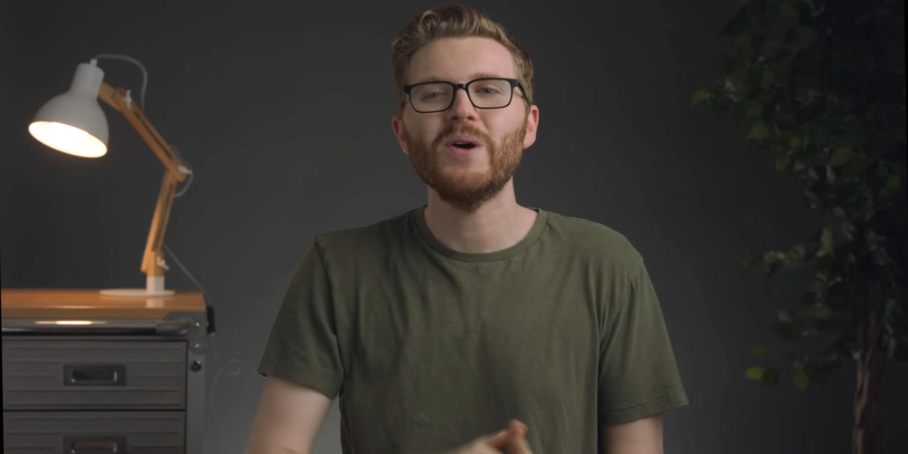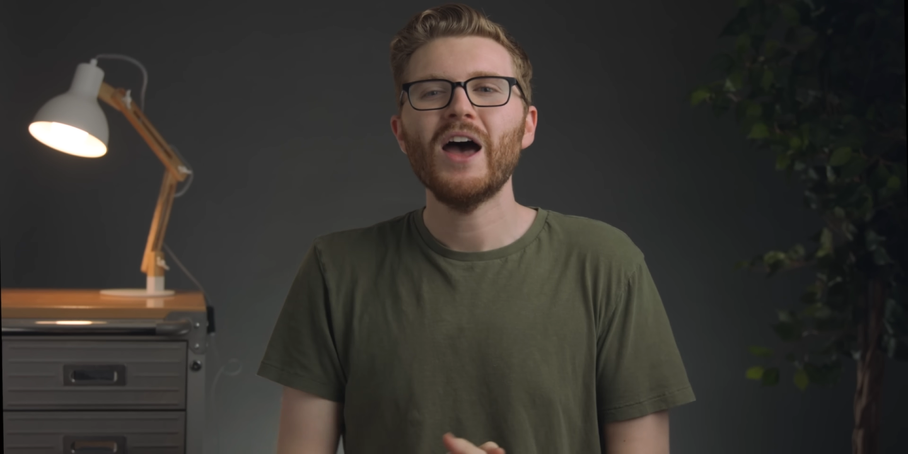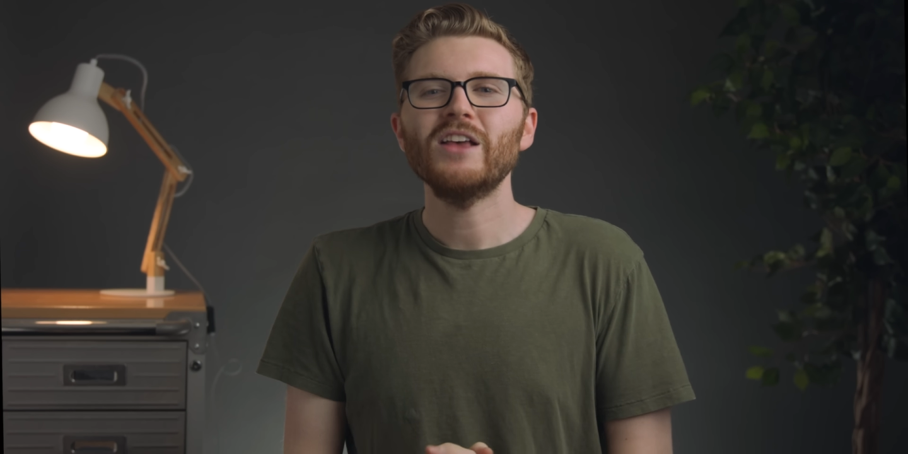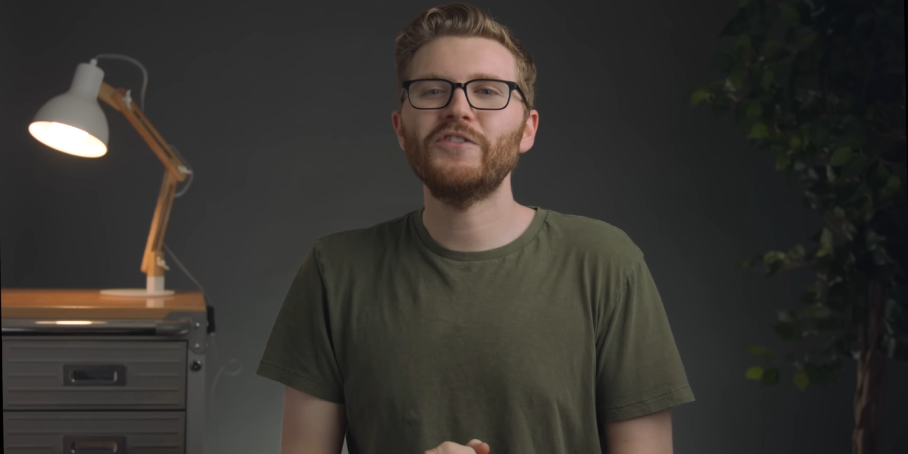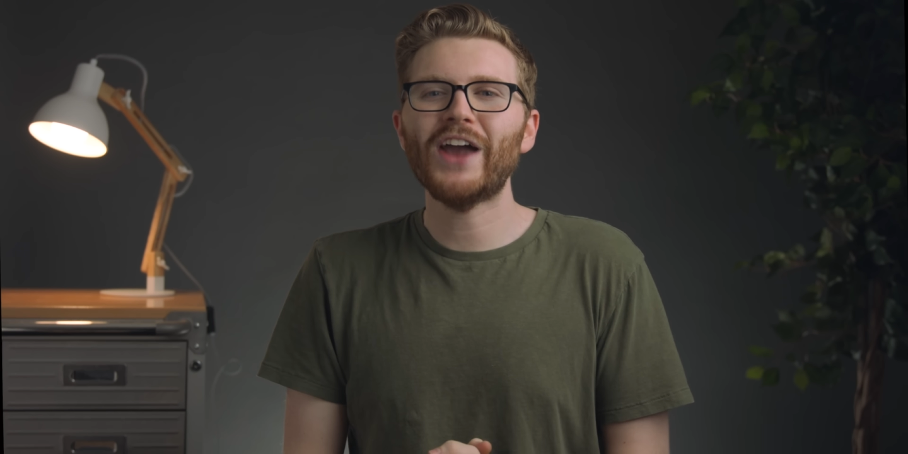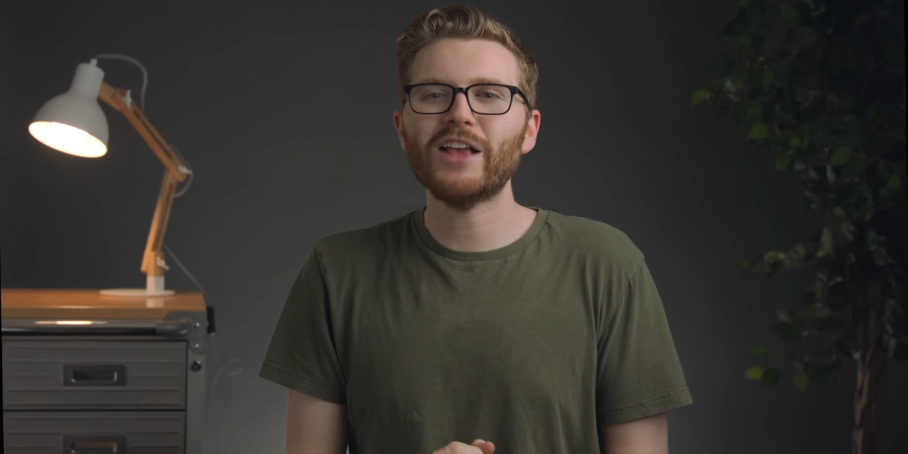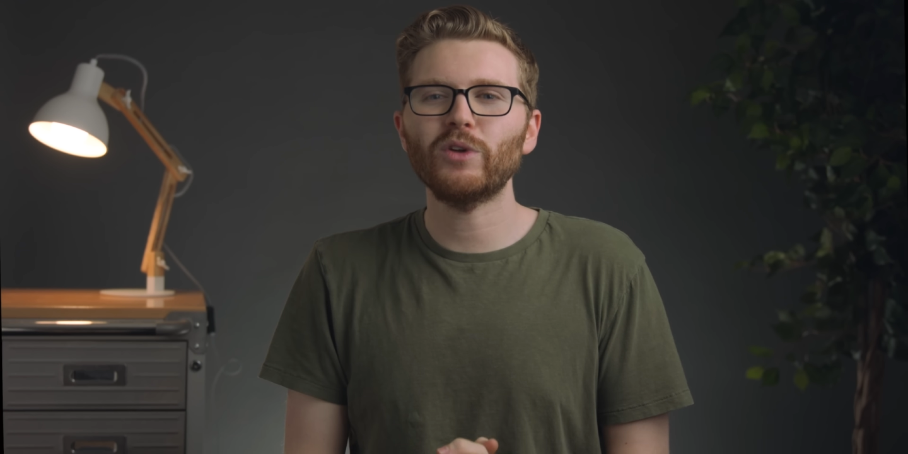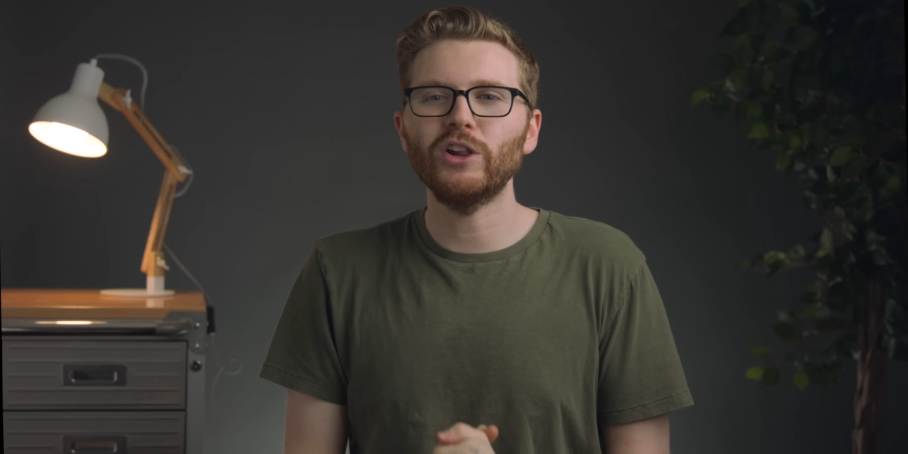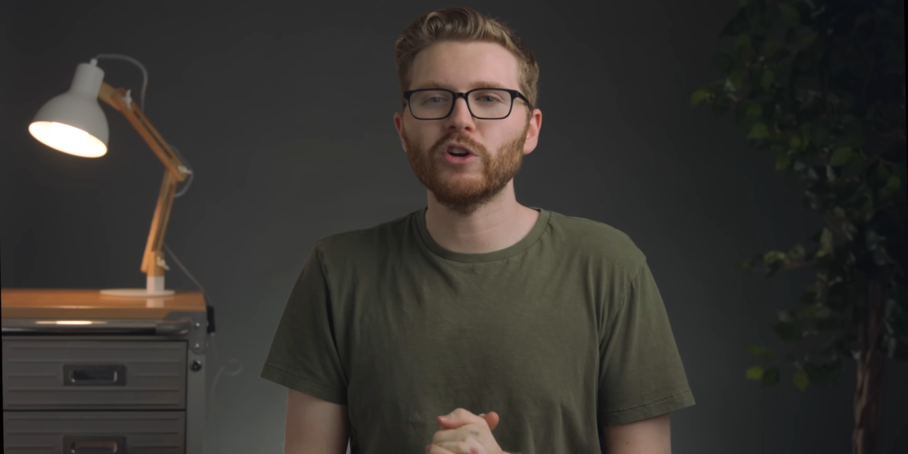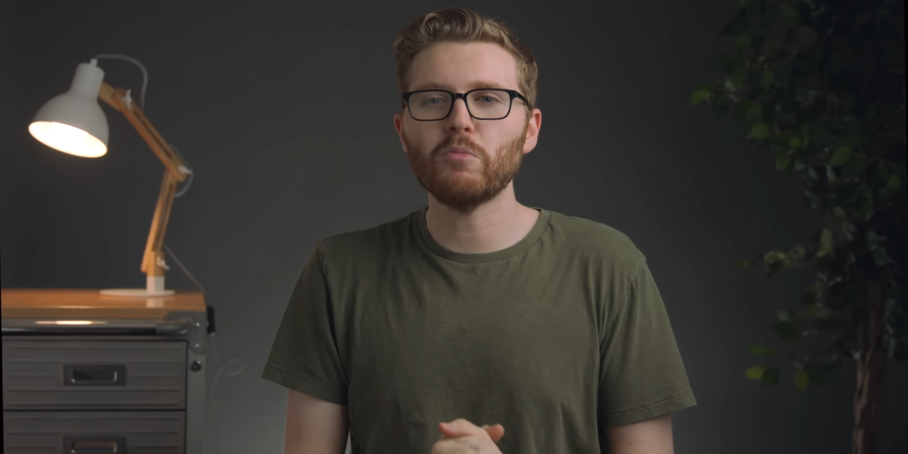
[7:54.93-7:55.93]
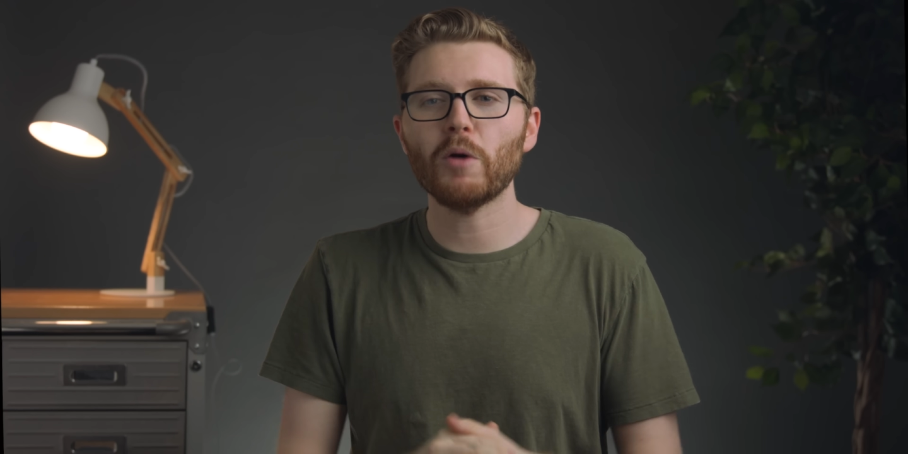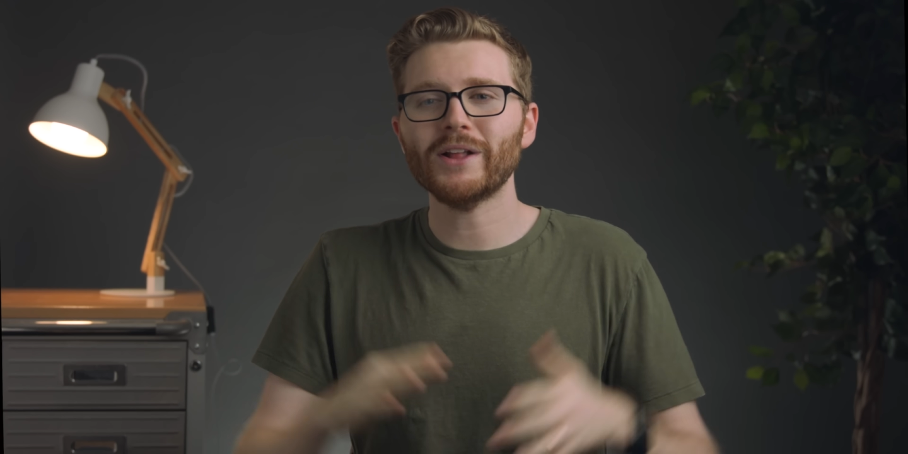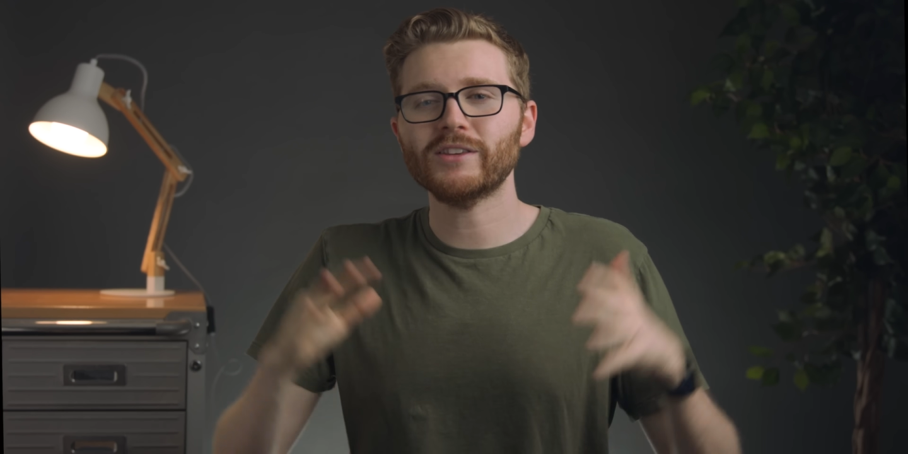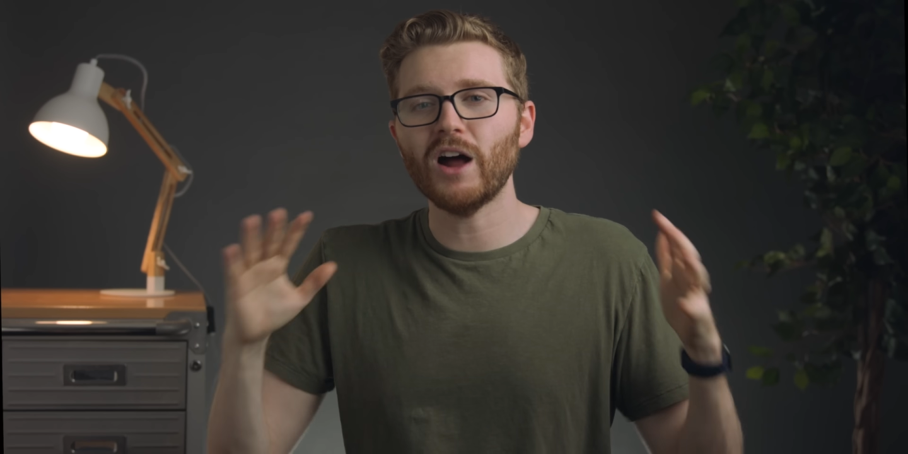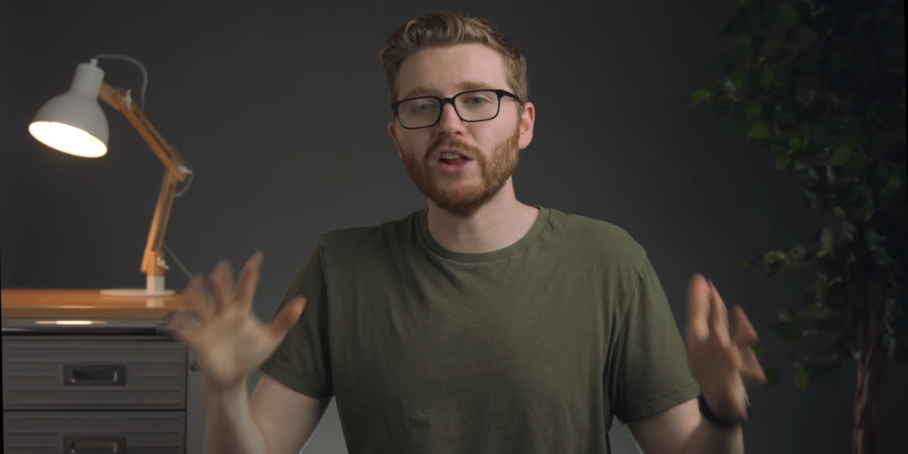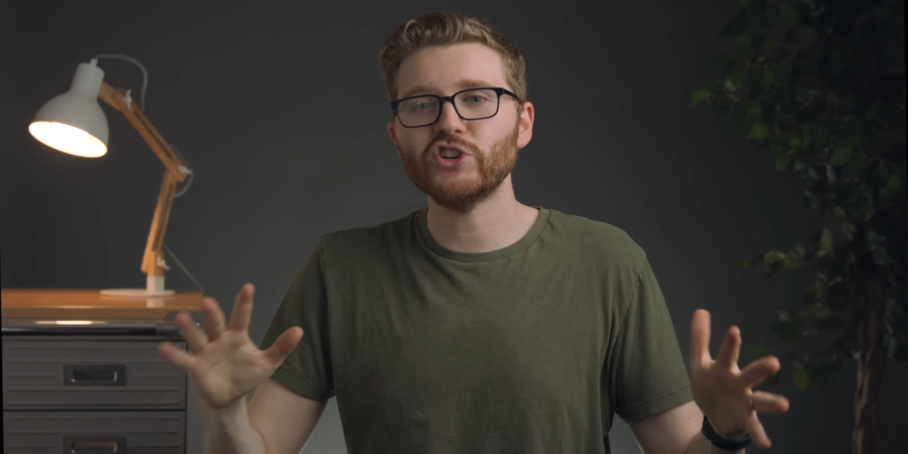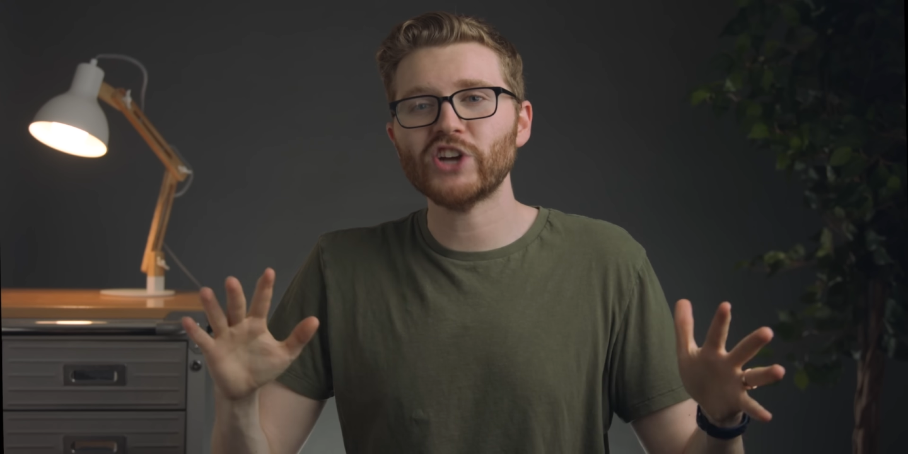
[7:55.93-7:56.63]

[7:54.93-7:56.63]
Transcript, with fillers: So if you guys wanna learn more about Synology,